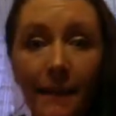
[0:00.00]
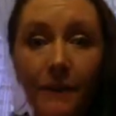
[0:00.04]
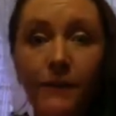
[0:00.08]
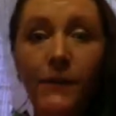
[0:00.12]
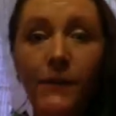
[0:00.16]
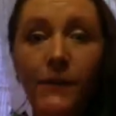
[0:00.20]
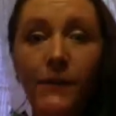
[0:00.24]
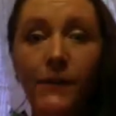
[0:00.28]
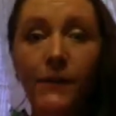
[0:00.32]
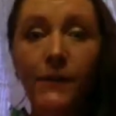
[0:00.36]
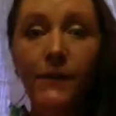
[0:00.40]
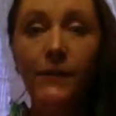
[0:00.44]

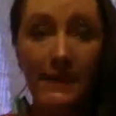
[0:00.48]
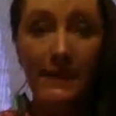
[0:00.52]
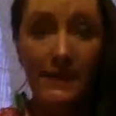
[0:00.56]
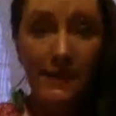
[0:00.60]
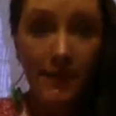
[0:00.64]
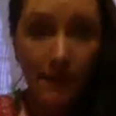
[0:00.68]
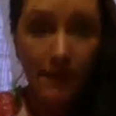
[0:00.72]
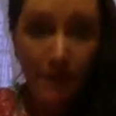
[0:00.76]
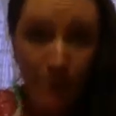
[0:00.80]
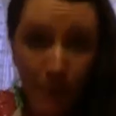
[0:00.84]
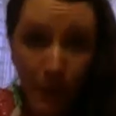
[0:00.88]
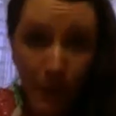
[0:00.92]
fullness
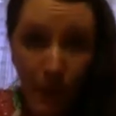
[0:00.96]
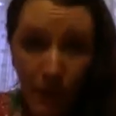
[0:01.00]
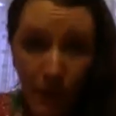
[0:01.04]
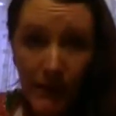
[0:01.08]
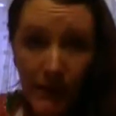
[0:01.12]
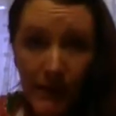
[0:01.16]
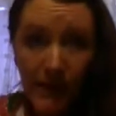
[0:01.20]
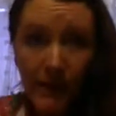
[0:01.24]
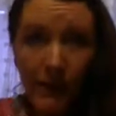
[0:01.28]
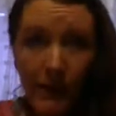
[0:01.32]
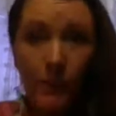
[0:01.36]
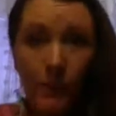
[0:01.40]
of
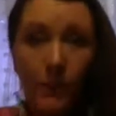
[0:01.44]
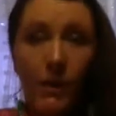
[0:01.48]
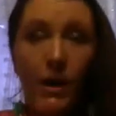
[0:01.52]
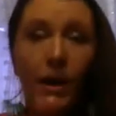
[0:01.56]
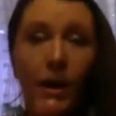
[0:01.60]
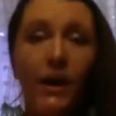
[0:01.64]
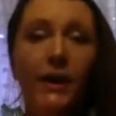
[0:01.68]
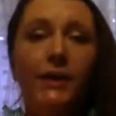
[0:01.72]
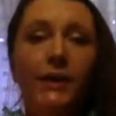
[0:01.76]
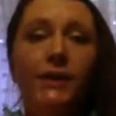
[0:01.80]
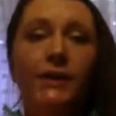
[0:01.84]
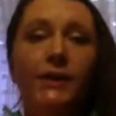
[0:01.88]
pulling your
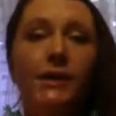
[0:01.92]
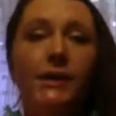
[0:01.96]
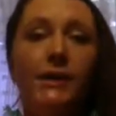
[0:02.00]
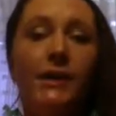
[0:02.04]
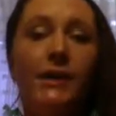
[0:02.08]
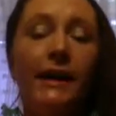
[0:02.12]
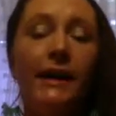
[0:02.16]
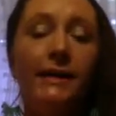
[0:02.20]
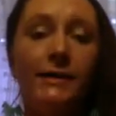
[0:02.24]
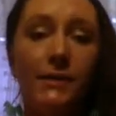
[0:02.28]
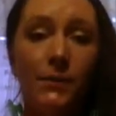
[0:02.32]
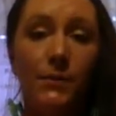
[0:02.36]
water
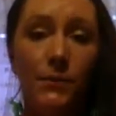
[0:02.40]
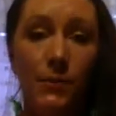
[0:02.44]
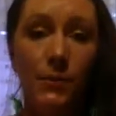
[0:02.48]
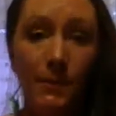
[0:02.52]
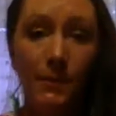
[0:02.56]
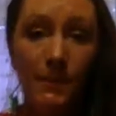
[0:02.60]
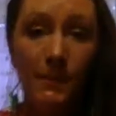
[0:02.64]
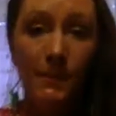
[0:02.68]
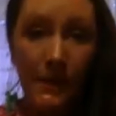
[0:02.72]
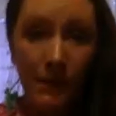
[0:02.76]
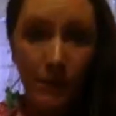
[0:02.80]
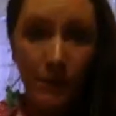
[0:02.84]
as a
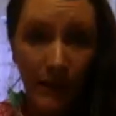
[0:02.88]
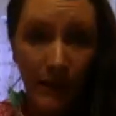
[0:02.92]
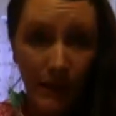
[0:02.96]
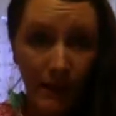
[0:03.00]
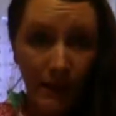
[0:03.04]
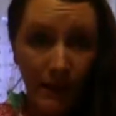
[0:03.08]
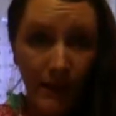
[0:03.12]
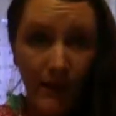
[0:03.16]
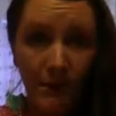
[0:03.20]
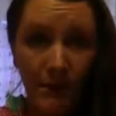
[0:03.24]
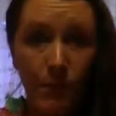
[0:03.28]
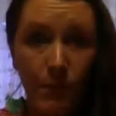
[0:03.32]
woman with
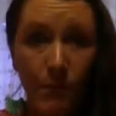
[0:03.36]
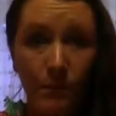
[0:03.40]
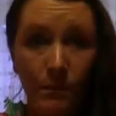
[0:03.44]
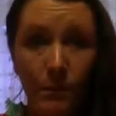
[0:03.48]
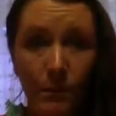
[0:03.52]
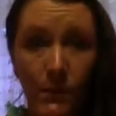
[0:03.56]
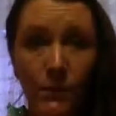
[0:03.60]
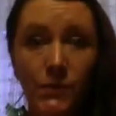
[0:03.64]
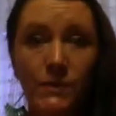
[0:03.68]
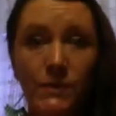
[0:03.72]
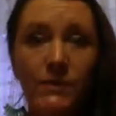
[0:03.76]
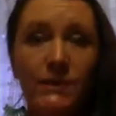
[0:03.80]
the
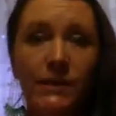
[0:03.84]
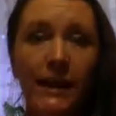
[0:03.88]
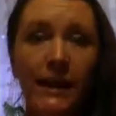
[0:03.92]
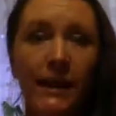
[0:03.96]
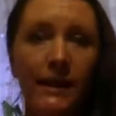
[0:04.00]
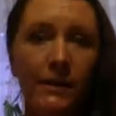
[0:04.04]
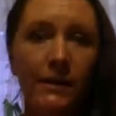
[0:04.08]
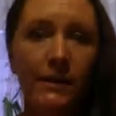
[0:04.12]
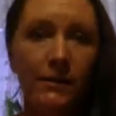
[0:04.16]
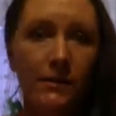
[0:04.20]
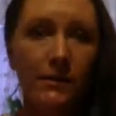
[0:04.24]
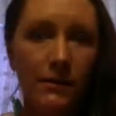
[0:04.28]
moon
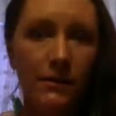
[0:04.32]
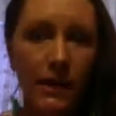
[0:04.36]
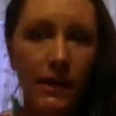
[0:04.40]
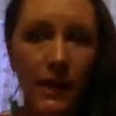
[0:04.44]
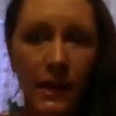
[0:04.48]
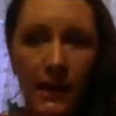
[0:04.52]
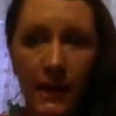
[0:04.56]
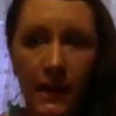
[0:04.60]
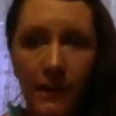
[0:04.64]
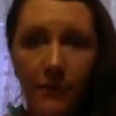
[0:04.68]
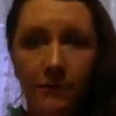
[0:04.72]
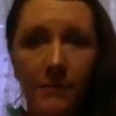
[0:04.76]
cycle,
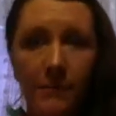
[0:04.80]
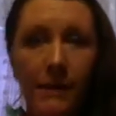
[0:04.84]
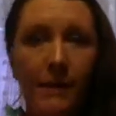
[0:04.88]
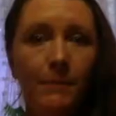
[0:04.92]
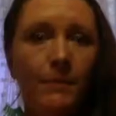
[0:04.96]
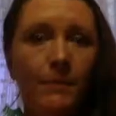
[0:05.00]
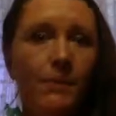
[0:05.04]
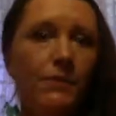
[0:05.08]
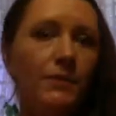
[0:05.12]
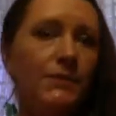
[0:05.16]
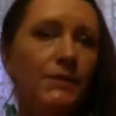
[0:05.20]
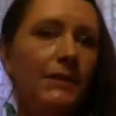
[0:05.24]
if my
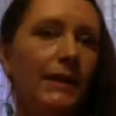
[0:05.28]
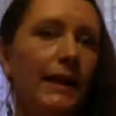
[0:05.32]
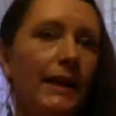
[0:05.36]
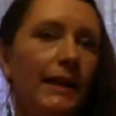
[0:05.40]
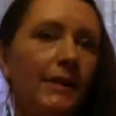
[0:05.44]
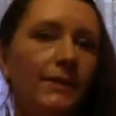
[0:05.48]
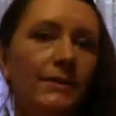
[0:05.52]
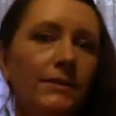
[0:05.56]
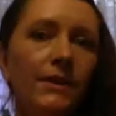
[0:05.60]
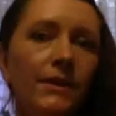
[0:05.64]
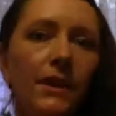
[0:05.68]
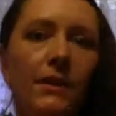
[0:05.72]
moon
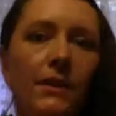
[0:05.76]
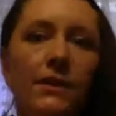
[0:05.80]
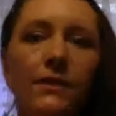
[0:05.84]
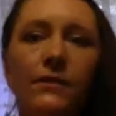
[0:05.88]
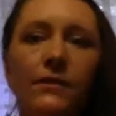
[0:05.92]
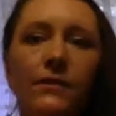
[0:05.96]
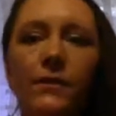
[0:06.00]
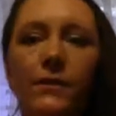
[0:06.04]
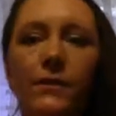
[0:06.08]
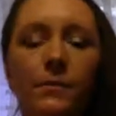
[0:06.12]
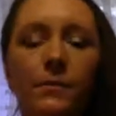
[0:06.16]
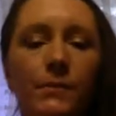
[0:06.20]
cycle is on the
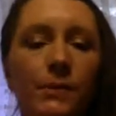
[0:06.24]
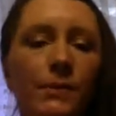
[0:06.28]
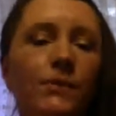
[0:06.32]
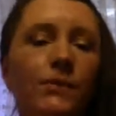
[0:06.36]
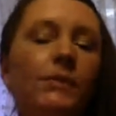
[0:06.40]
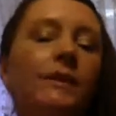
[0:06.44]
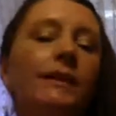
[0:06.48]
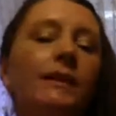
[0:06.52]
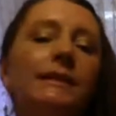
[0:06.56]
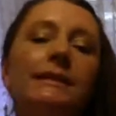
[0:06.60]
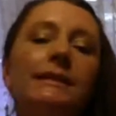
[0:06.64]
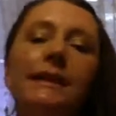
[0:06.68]
full
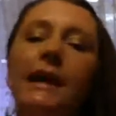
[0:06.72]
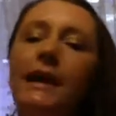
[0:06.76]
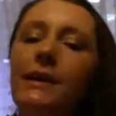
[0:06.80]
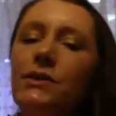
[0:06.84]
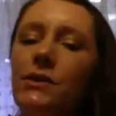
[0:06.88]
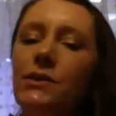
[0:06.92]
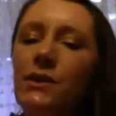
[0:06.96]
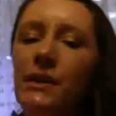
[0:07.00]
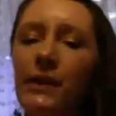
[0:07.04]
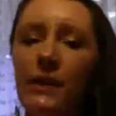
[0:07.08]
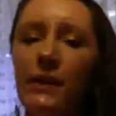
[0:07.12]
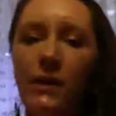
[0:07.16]
moon, it's
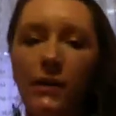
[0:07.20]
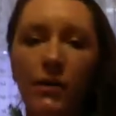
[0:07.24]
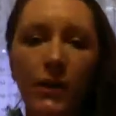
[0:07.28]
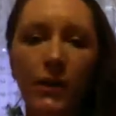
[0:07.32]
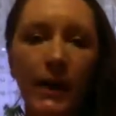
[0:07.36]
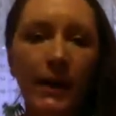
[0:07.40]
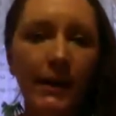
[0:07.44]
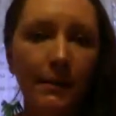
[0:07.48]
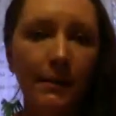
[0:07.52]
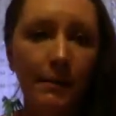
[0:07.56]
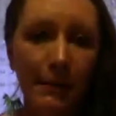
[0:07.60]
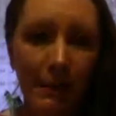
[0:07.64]
actually
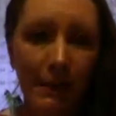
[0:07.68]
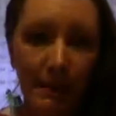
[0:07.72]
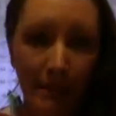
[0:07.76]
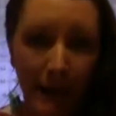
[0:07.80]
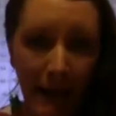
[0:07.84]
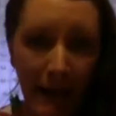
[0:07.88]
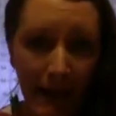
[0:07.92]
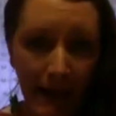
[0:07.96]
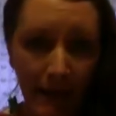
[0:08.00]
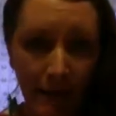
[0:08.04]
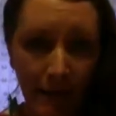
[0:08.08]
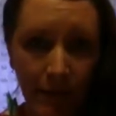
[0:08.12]
incredibly
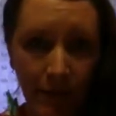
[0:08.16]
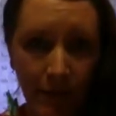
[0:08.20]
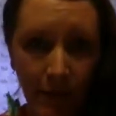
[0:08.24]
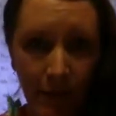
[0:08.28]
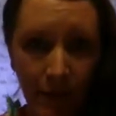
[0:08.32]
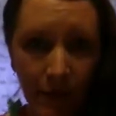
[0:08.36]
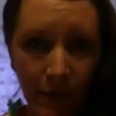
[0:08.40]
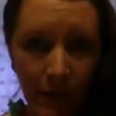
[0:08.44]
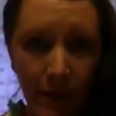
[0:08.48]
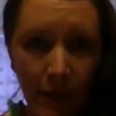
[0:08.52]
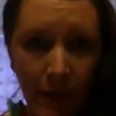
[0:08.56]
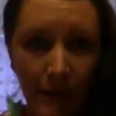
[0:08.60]

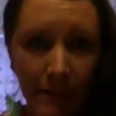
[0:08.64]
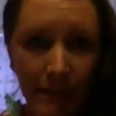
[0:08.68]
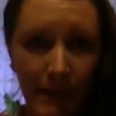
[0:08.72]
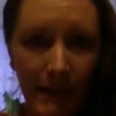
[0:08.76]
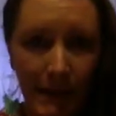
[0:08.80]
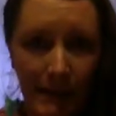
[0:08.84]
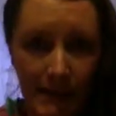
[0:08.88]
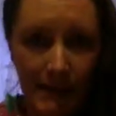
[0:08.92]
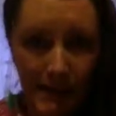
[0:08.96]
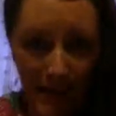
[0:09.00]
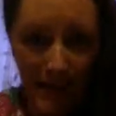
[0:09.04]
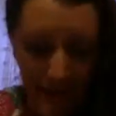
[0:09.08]
painful,
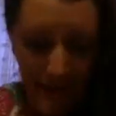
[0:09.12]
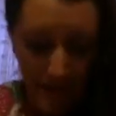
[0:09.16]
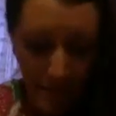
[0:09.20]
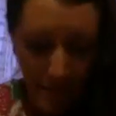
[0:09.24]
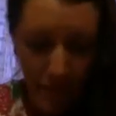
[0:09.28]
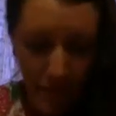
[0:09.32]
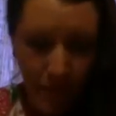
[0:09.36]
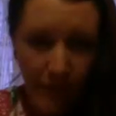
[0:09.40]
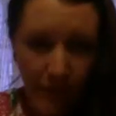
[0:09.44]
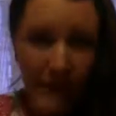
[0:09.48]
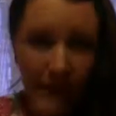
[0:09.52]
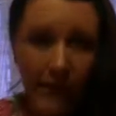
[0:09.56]
because I can
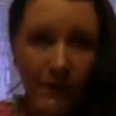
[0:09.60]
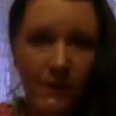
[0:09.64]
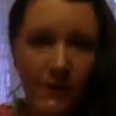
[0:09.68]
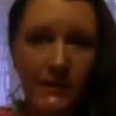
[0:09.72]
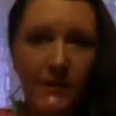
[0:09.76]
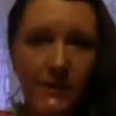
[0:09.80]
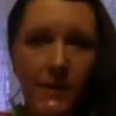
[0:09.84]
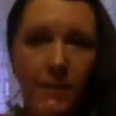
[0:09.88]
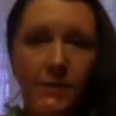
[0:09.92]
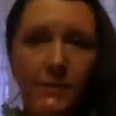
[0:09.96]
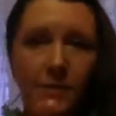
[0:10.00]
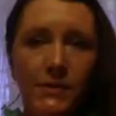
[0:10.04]
feel
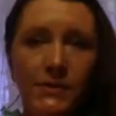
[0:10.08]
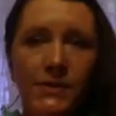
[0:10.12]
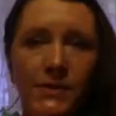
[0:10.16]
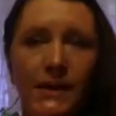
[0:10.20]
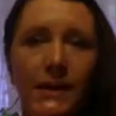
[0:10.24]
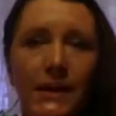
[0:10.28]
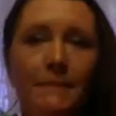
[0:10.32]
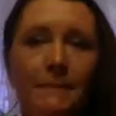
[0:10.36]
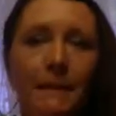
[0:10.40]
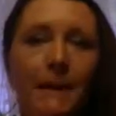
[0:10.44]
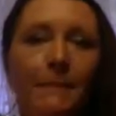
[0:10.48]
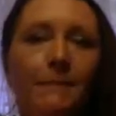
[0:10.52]
it's almost
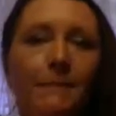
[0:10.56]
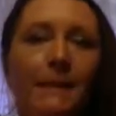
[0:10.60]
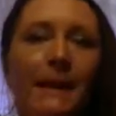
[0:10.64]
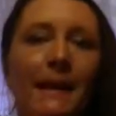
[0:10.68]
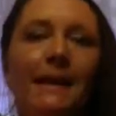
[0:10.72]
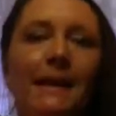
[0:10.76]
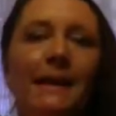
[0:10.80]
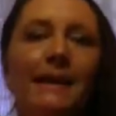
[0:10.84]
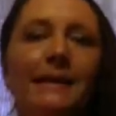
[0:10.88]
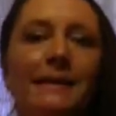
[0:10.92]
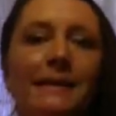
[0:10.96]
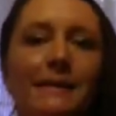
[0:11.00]
like my
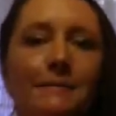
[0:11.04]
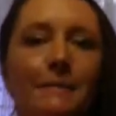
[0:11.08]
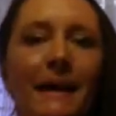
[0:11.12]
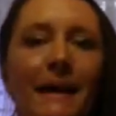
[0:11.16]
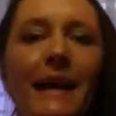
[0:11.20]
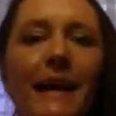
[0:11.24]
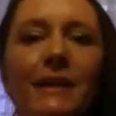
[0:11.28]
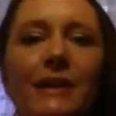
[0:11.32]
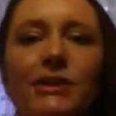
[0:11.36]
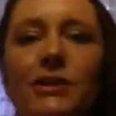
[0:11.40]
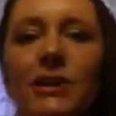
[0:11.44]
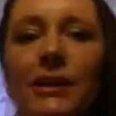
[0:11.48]
belly is
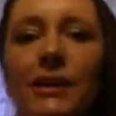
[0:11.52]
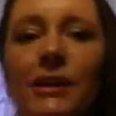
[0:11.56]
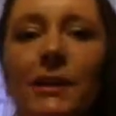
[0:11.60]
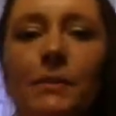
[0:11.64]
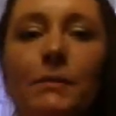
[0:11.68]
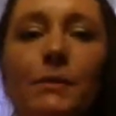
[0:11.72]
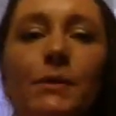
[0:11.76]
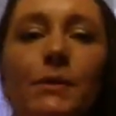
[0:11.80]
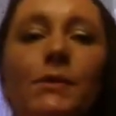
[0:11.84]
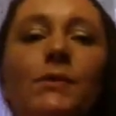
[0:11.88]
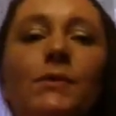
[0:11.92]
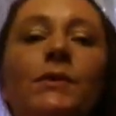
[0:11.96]
matching the
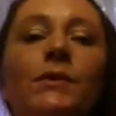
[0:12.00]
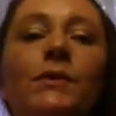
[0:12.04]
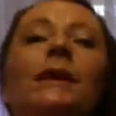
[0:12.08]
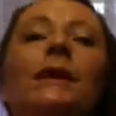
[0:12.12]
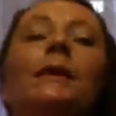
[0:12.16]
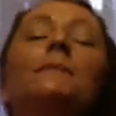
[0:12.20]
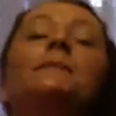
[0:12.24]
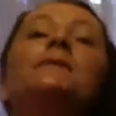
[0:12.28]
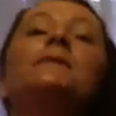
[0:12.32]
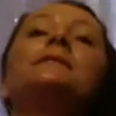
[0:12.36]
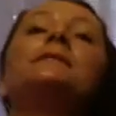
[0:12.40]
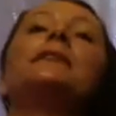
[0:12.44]
moon, and
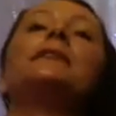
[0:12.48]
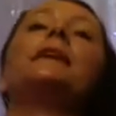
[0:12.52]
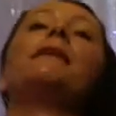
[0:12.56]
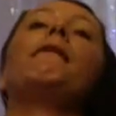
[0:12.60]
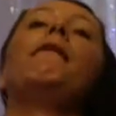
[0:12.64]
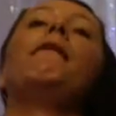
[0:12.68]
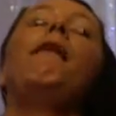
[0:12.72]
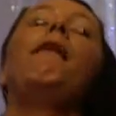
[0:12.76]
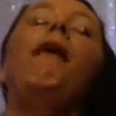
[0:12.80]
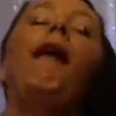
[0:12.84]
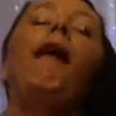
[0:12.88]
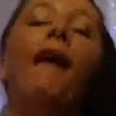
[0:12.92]
I'm just like,
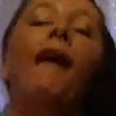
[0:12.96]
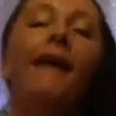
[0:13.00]
oh,